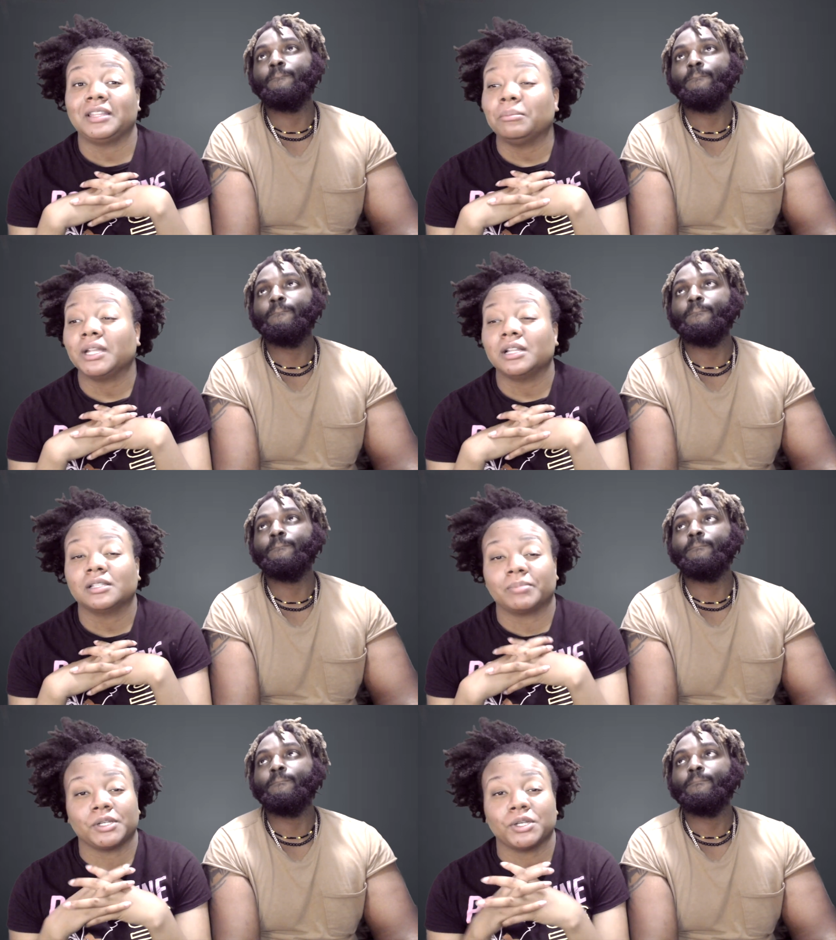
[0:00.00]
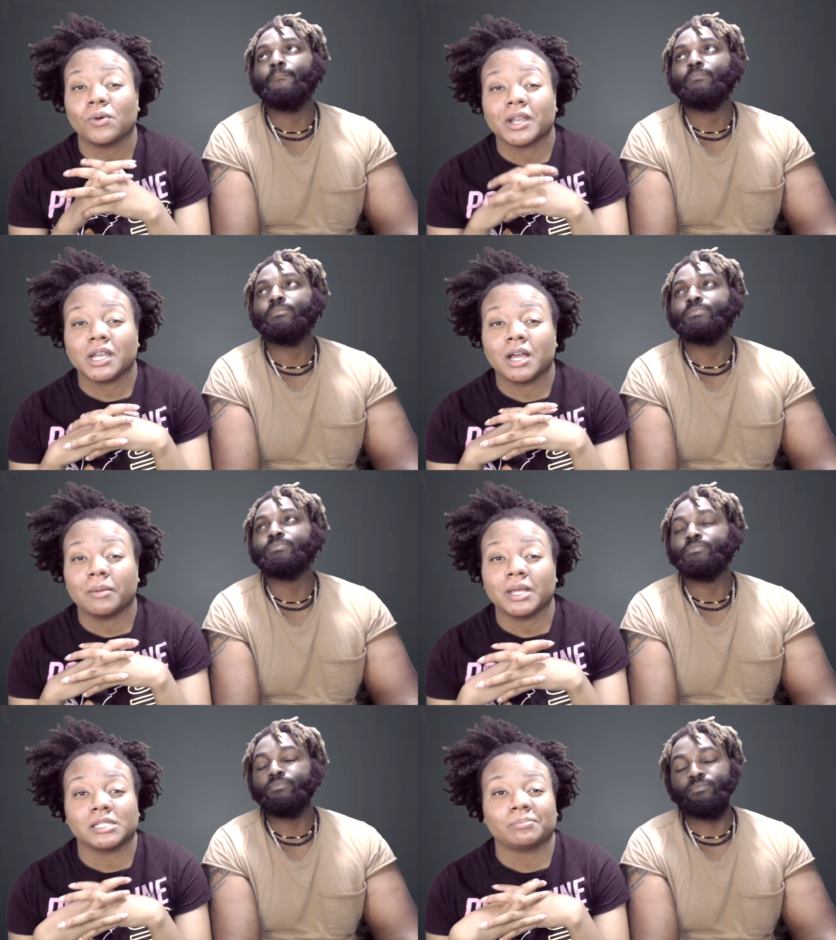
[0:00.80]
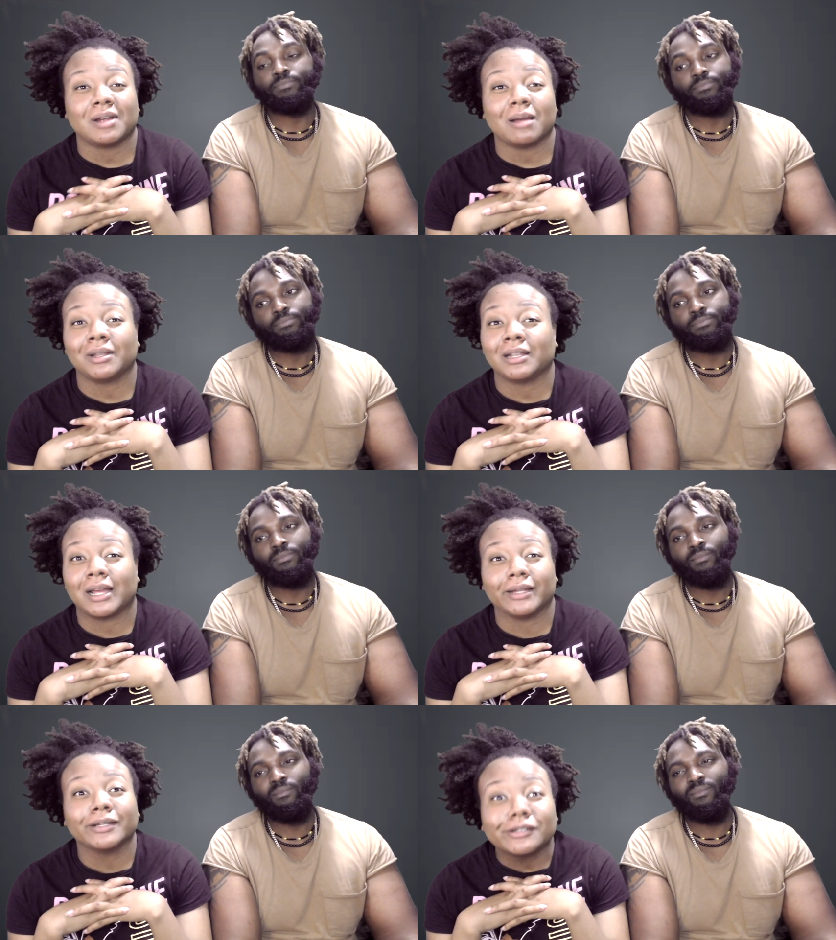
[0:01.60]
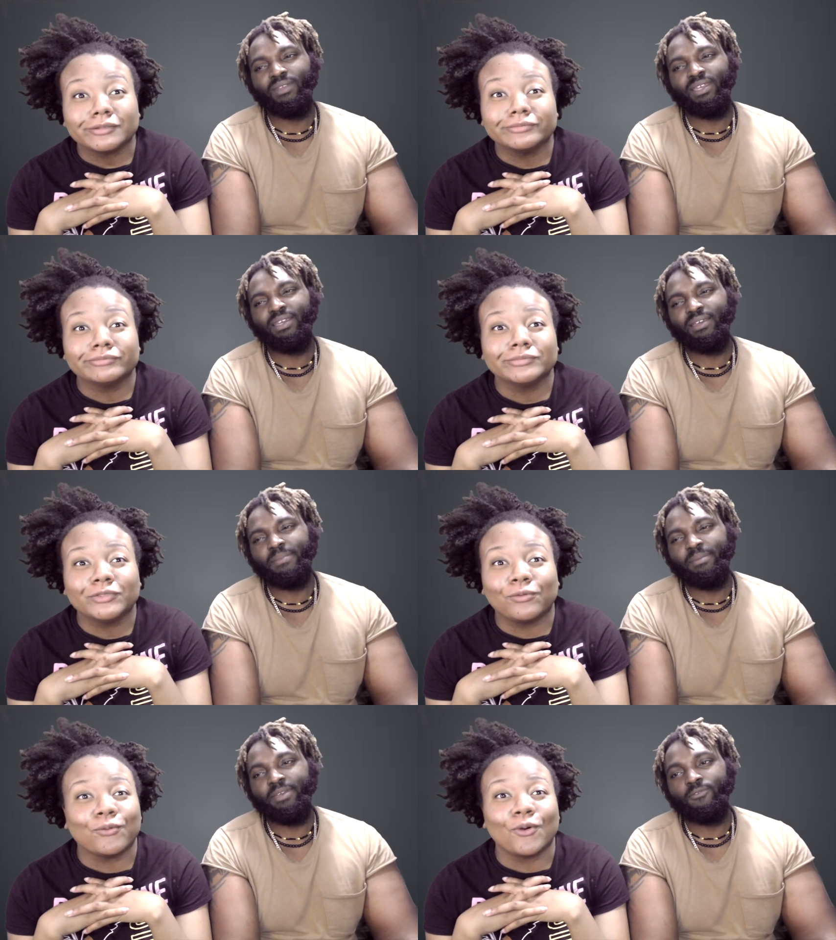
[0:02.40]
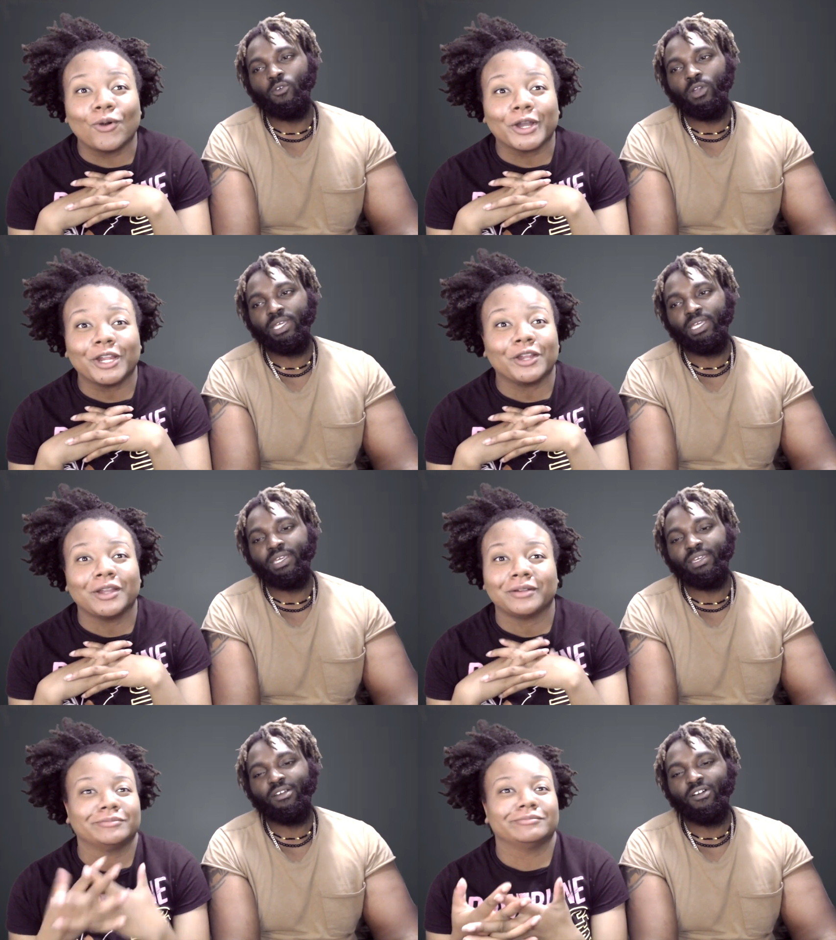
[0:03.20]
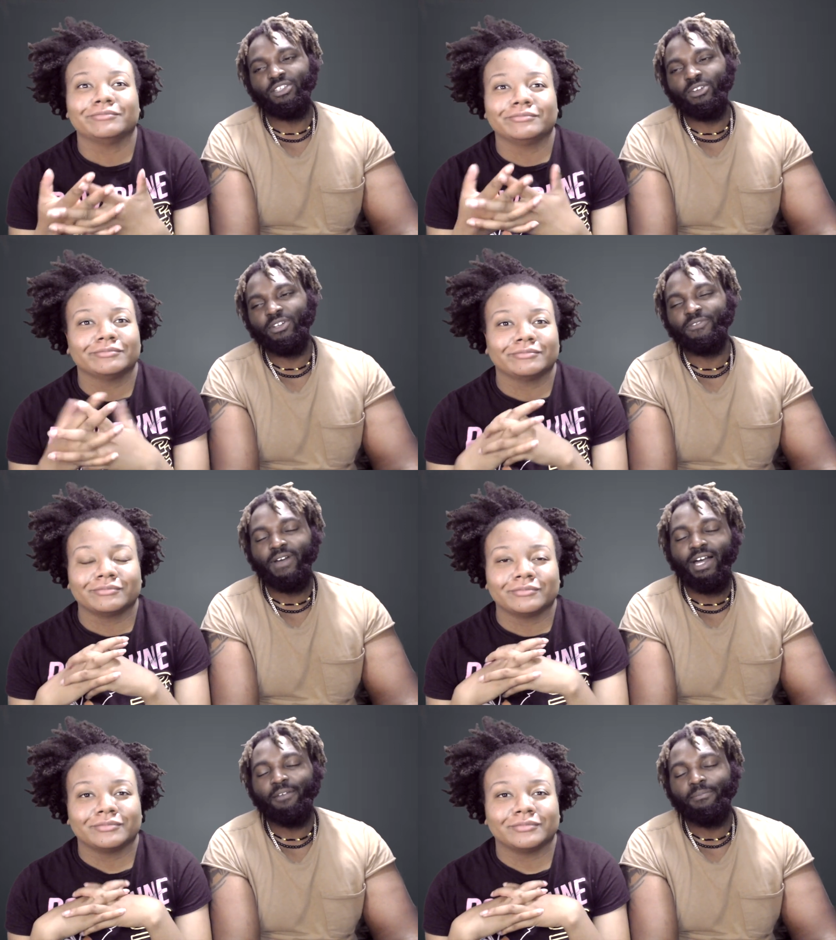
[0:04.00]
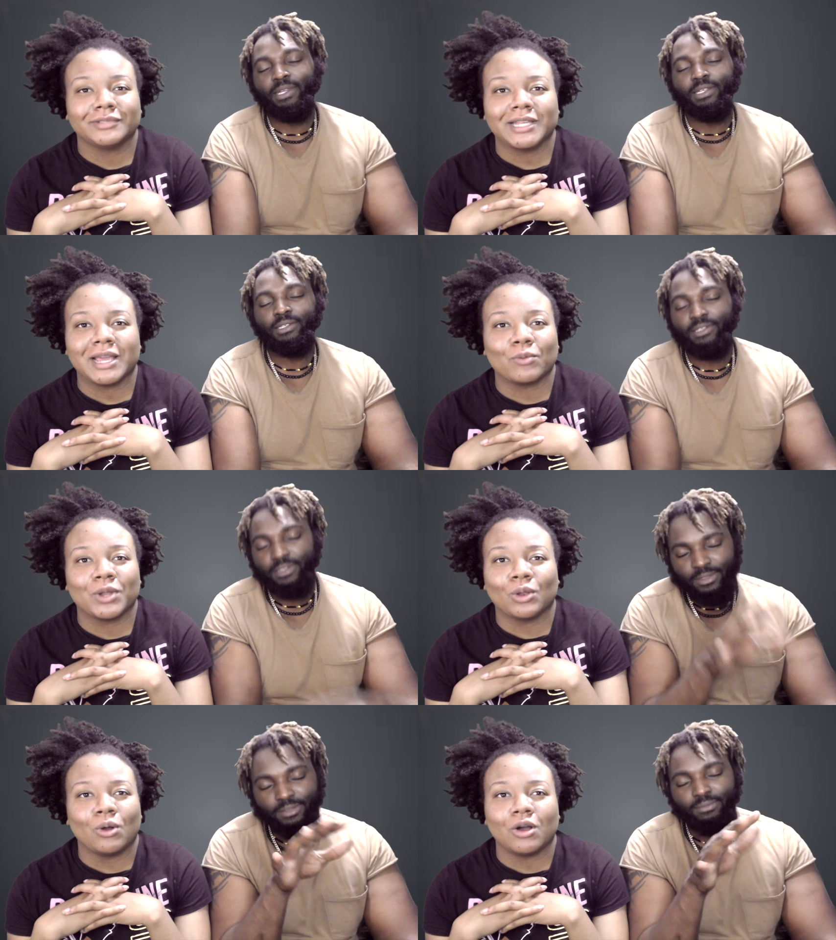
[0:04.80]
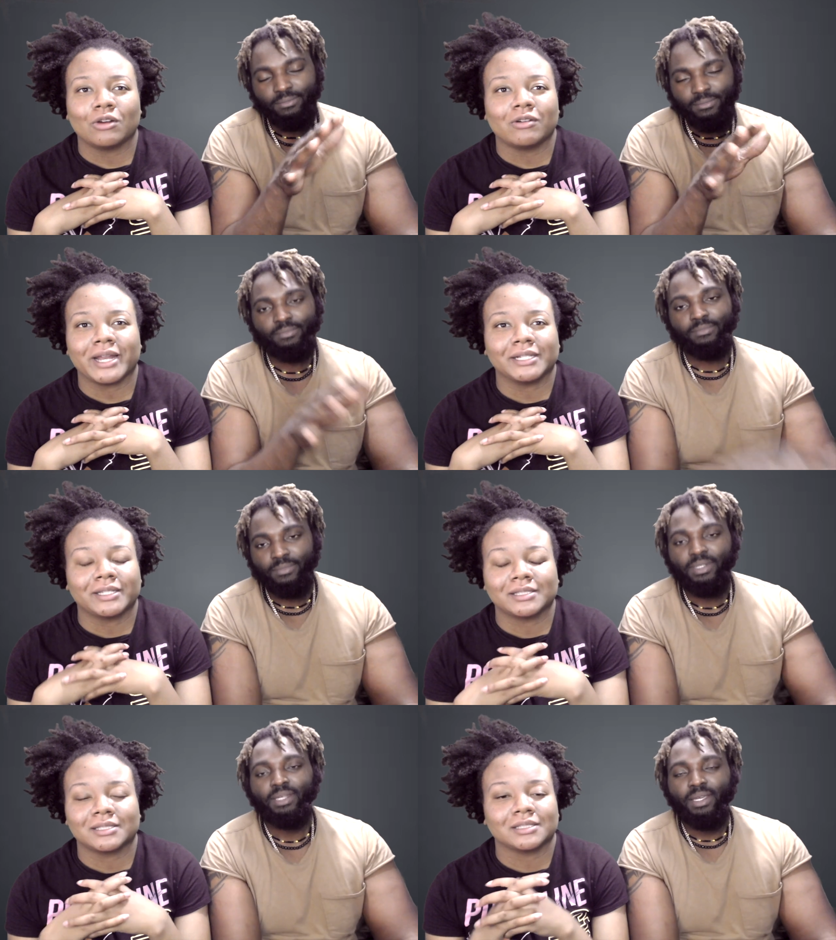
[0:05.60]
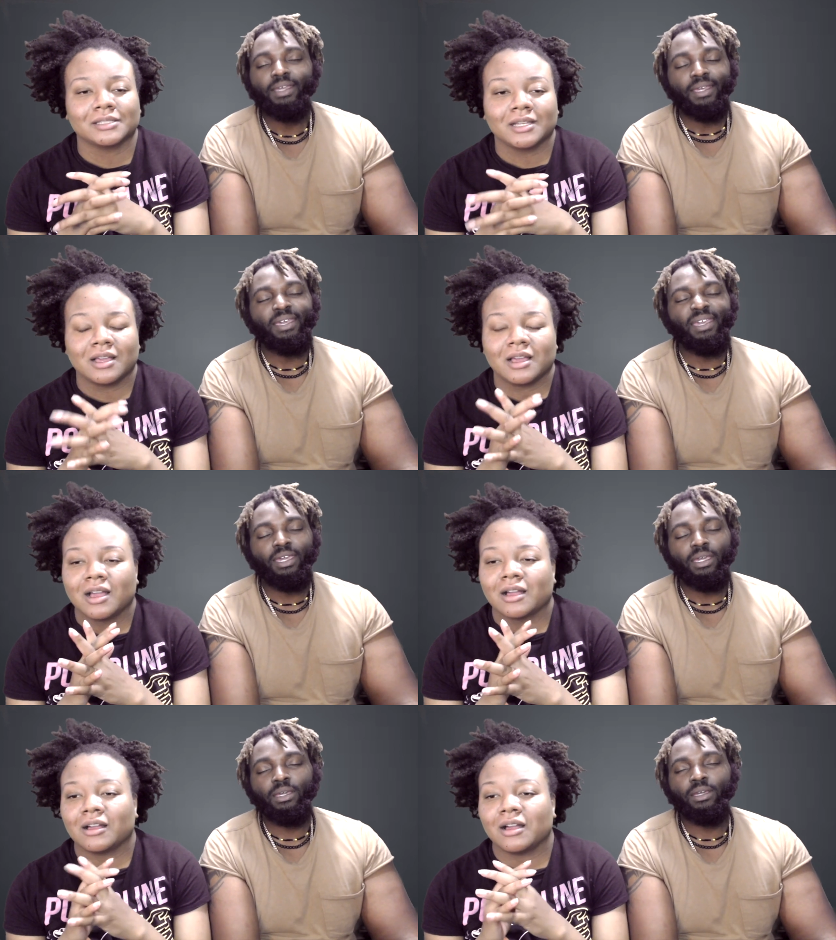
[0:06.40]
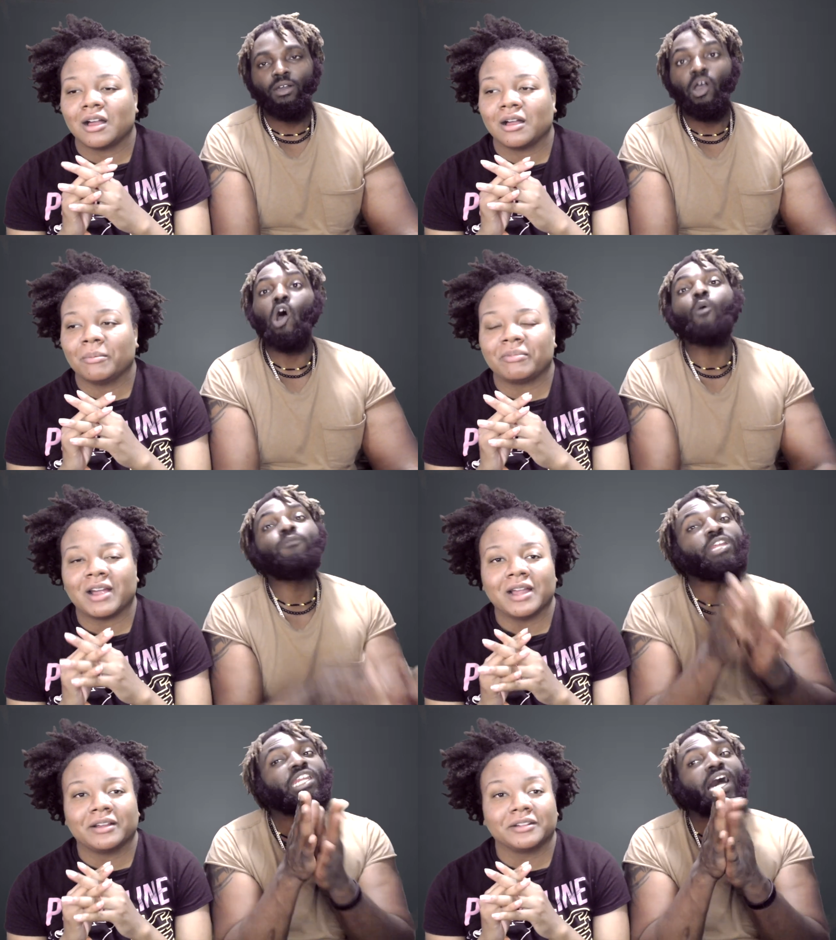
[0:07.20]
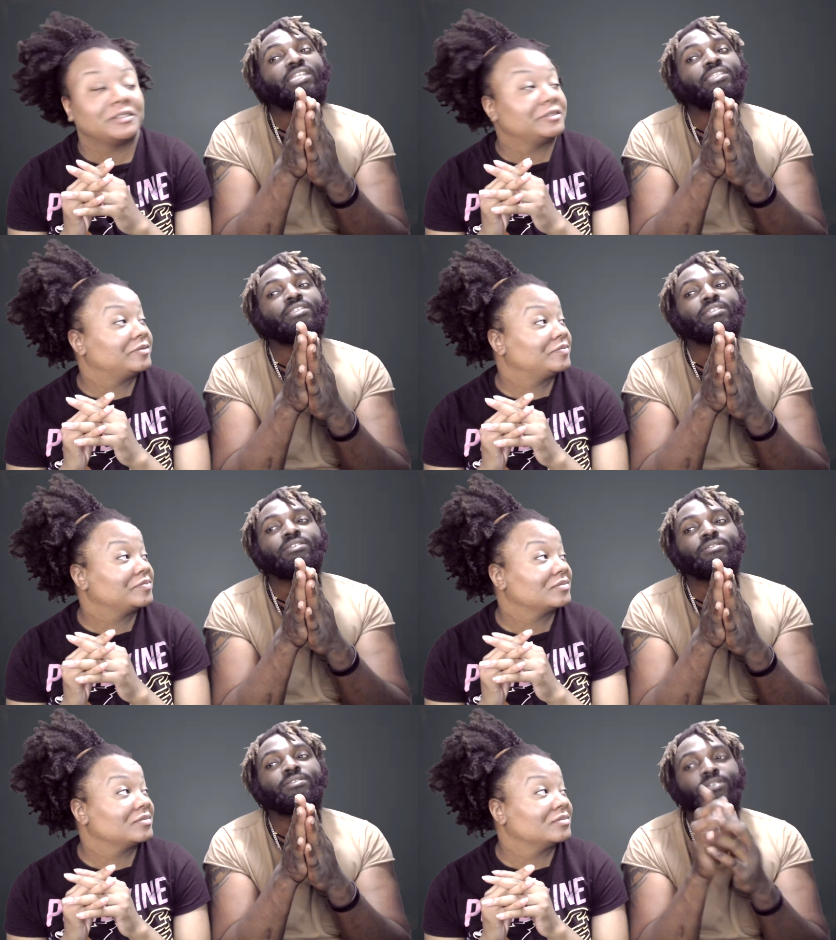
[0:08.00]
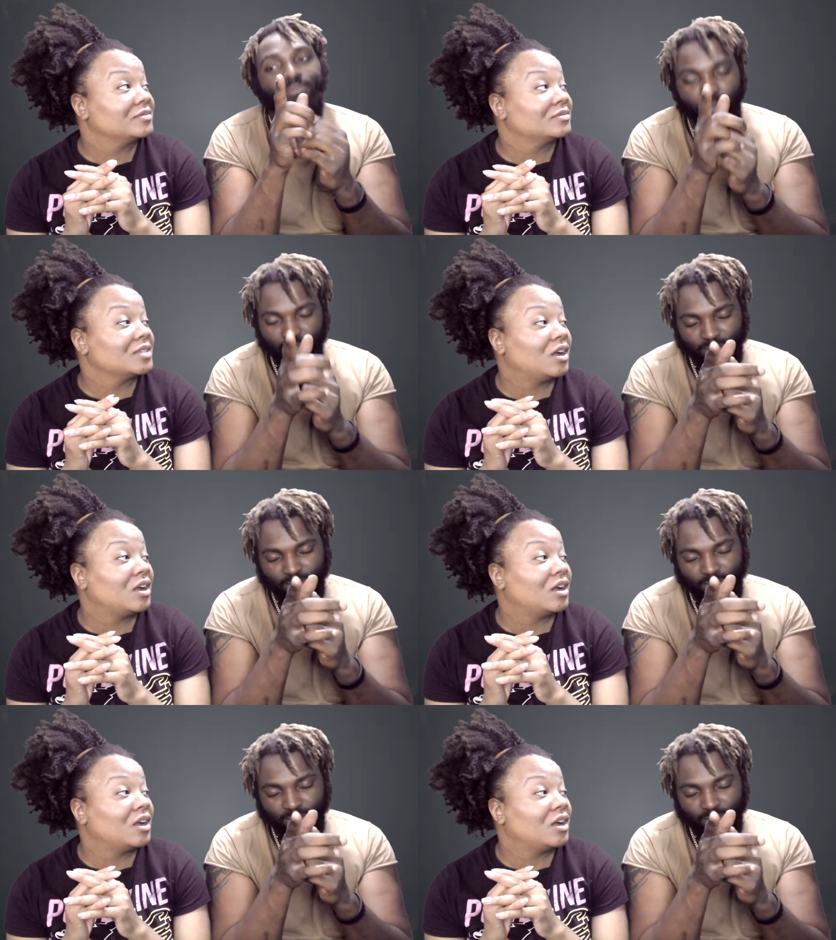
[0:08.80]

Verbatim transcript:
Speaker 1: minutes, but knowing them, it's probably like yeah, maybe 40,
Speaker 2: 40 or 35 minutes. Yeah, with
Speaker 1: long credits. Yeah. Um, Hopefully not.
Speaker 2: But